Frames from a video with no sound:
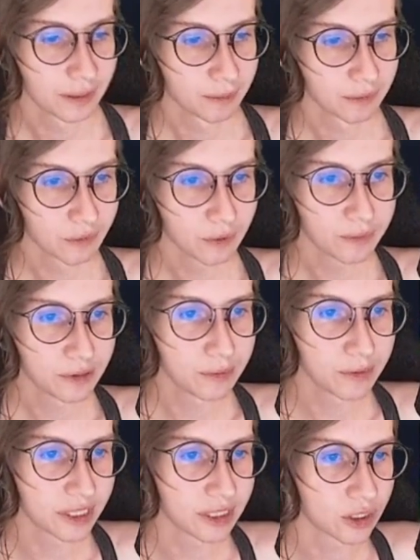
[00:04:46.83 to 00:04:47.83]
Before
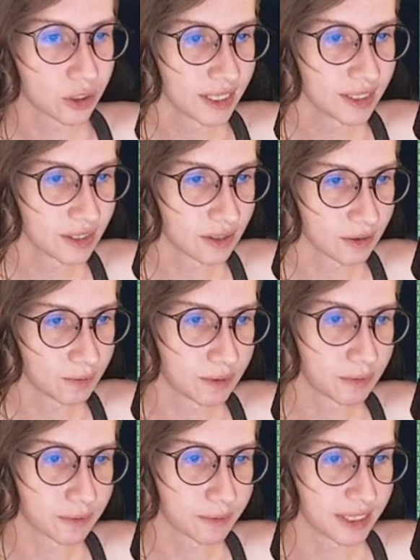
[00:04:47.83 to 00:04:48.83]
puberty, trans young
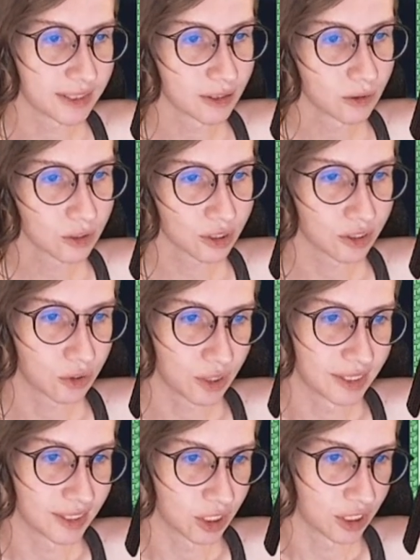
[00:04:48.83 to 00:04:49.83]
people might socially
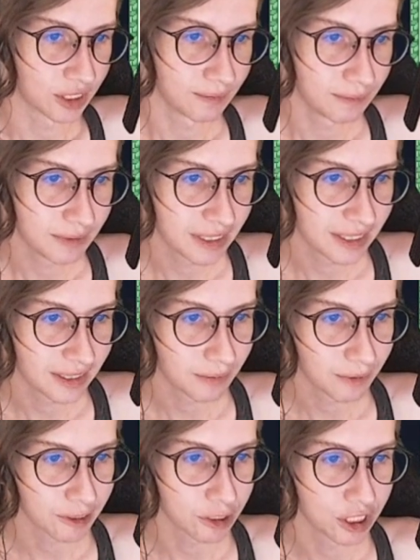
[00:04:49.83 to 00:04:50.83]
transition, meaning they
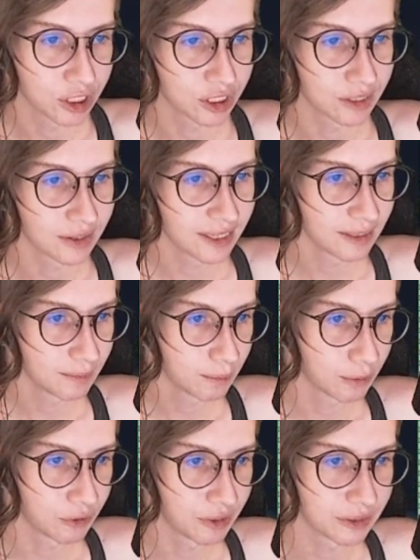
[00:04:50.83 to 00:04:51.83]
might change their name,
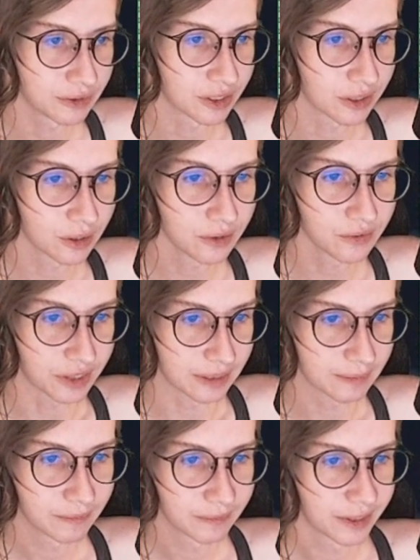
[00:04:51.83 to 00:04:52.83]
pronouns, and
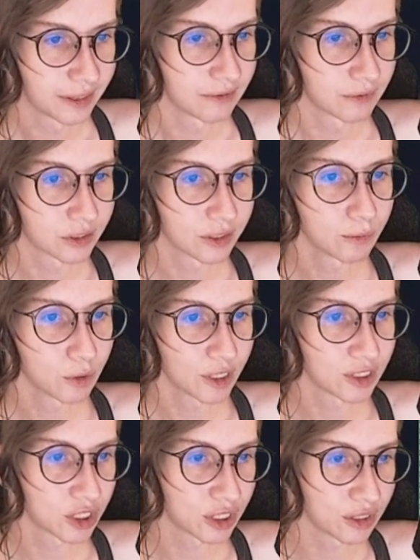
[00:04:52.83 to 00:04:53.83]
clothing. For some
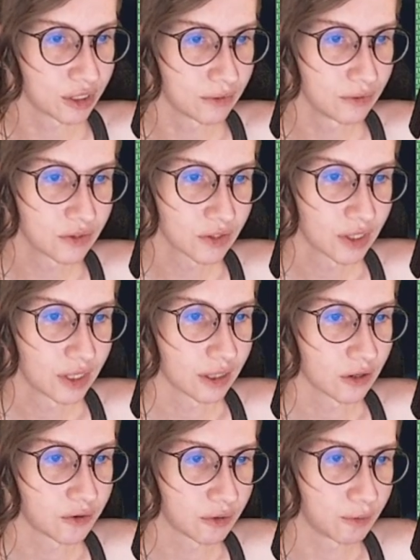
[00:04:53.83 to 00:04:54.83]
transgender youths,
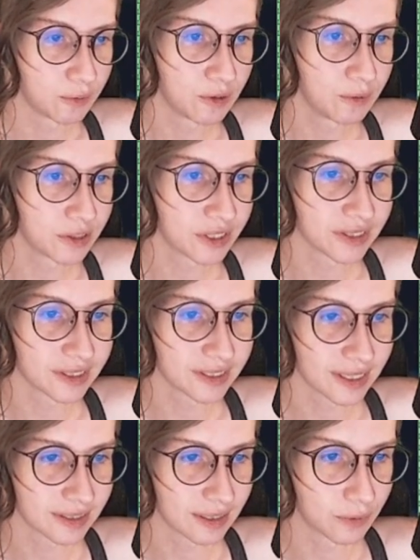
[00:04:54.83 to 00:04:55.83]
going through puberty in the
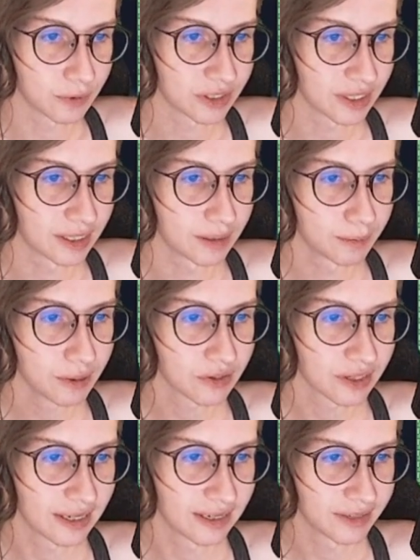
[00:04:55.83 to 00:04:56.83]
sex they were assigned at birth
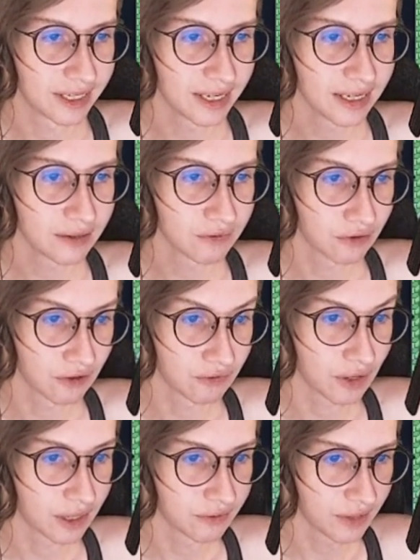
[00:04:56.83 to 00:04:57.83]
can have a negative
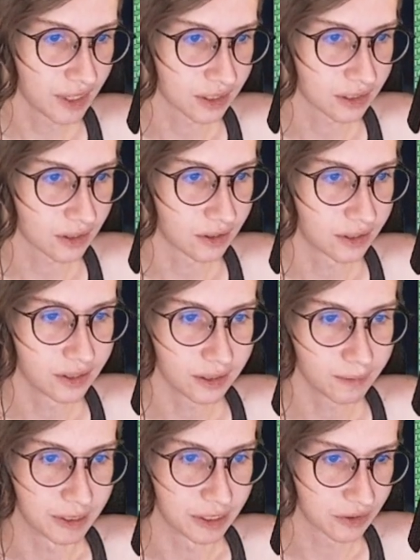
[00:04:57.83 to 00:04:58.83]
effect on
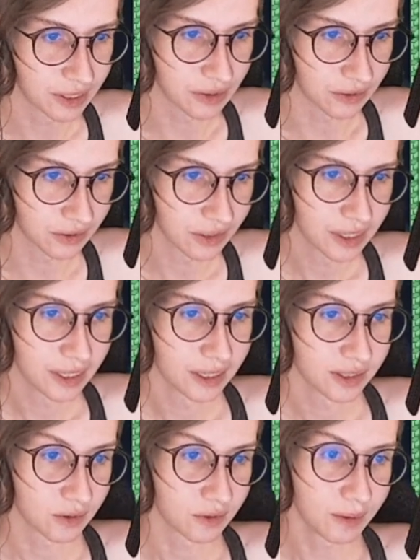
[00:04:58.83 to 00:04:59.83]
their mental health,
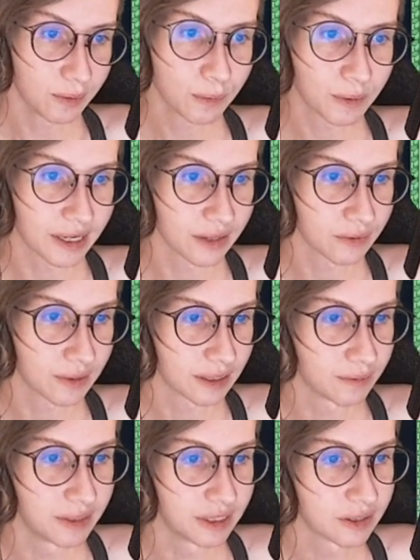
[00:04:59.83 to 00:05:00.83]
so WPATH
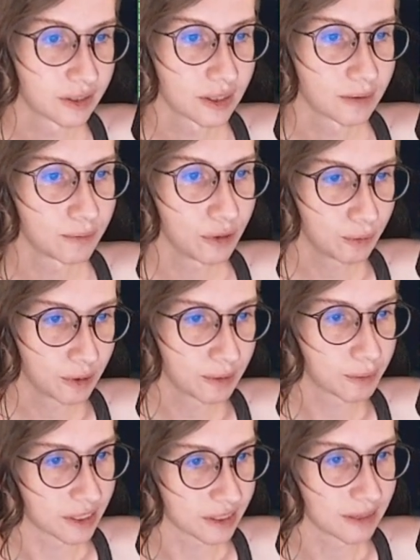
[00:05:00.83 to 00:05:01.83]
recommends
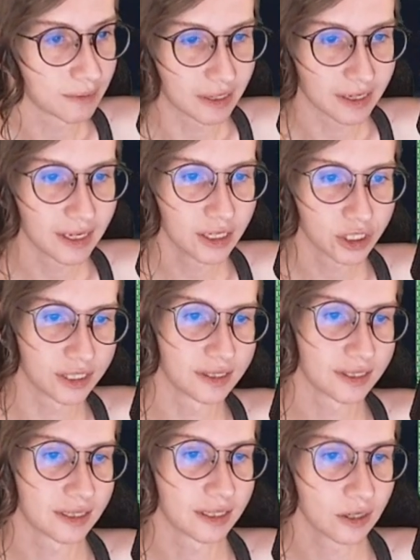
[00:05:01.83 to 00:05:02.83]
puberty-blocking
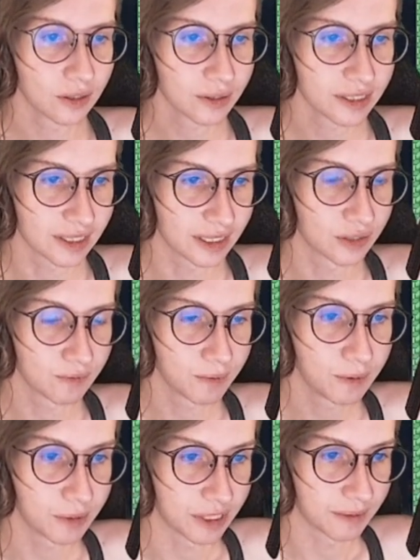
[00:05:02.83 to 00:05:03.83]
medications in the early stage of
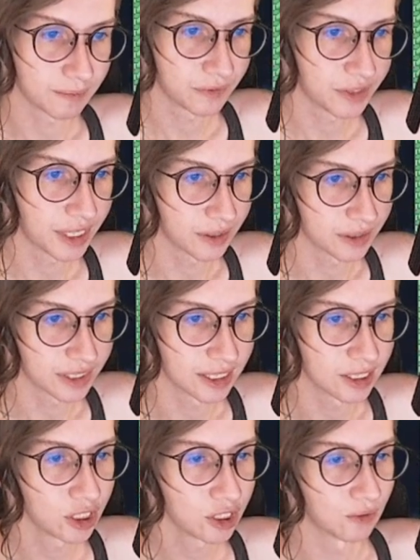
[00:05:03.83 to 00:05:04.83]
puberty, Tanner
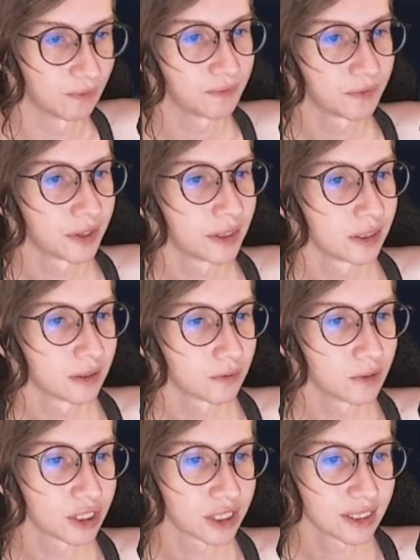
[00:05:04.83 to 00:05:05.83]
Stage 2,
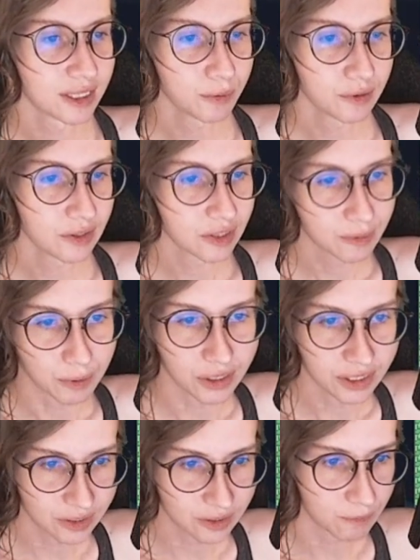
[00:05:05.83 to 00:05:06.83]
which temporarily
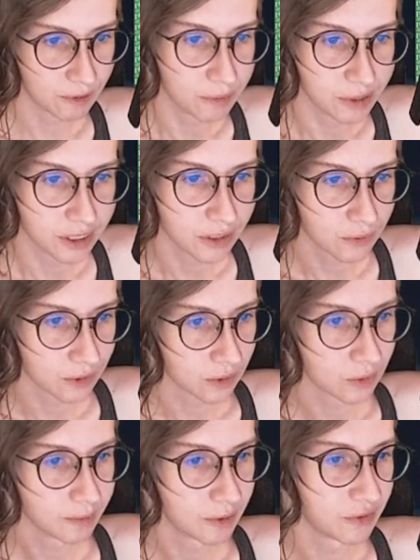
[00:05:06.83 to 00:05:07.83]
pauses puberty or
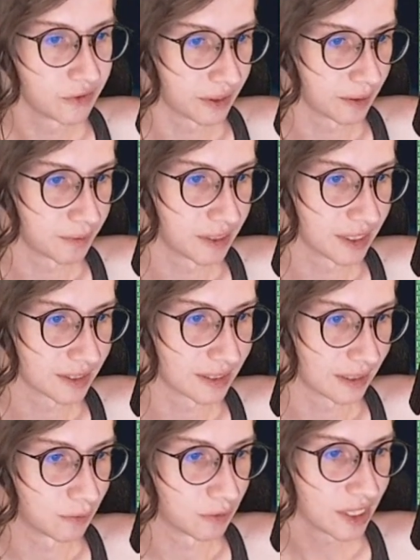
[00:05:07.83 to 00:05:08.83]
hormone therapy at the
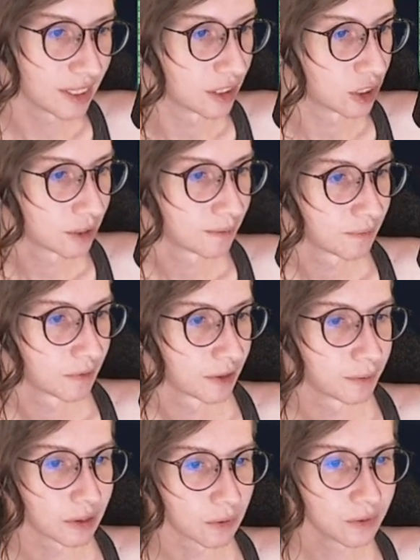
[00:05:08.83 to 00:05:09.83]
same stage,
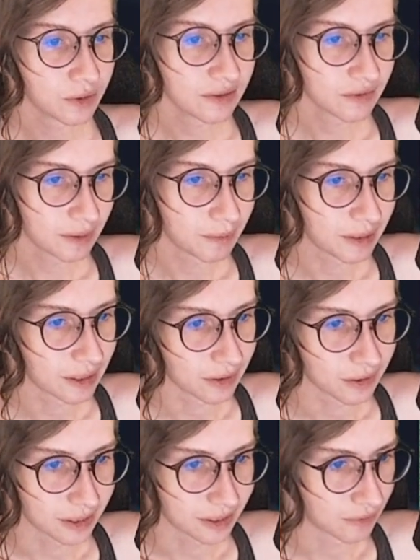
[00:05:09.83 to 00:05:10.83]
but only if they meet a
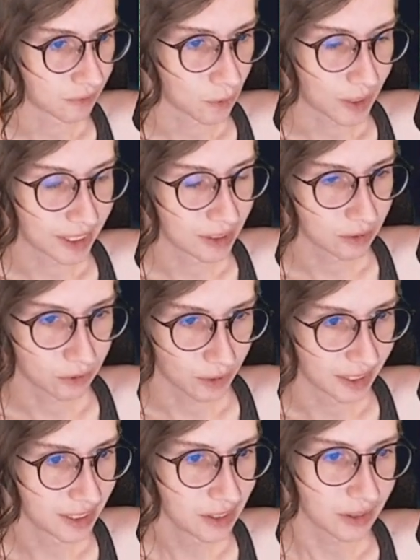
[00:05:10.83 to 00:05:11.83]
list of
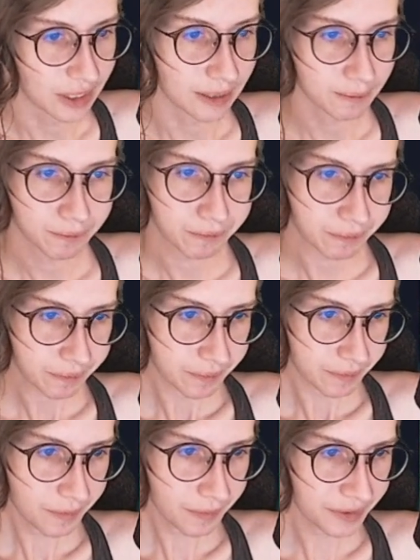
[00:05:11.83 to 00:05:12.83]
criteria.
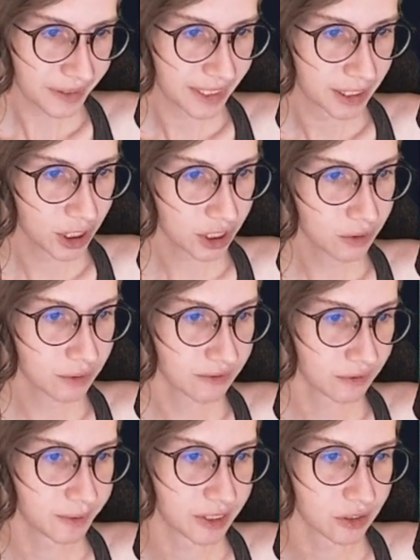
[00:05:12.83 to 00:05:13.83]

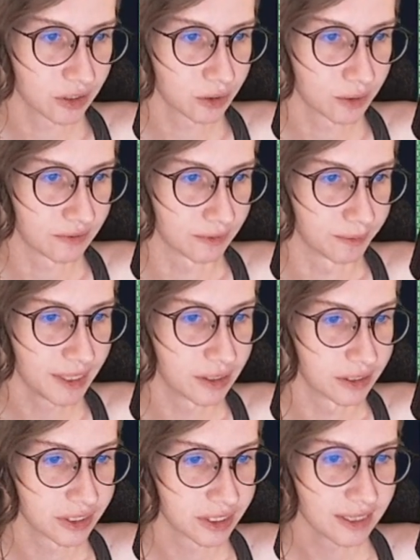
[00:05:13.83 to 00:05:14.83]
Gender-affirming surgery for
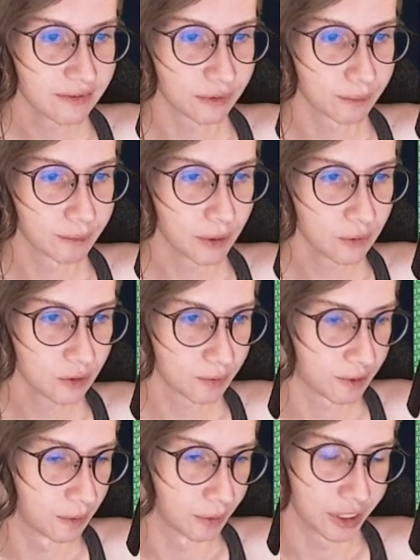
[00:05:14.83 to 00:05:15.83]
minors, even
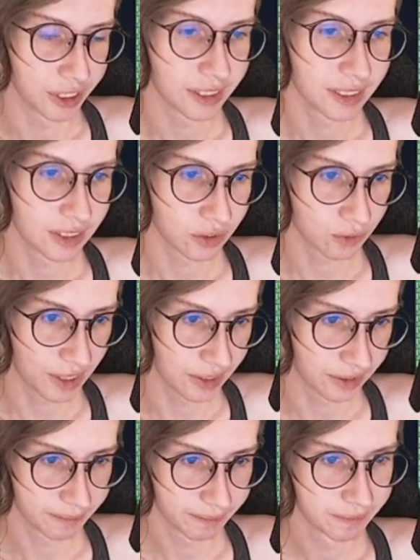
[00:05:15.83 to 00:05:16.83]
post-puberty, is
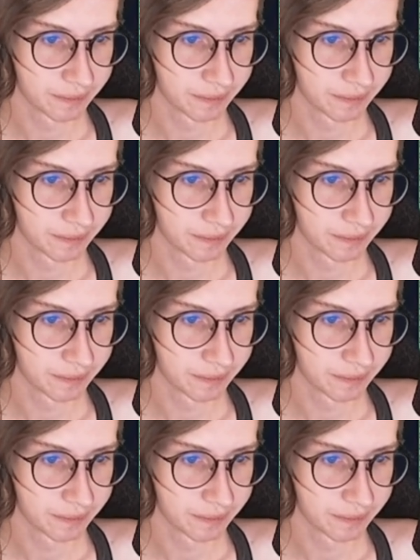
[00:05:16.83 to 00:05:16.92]
rare.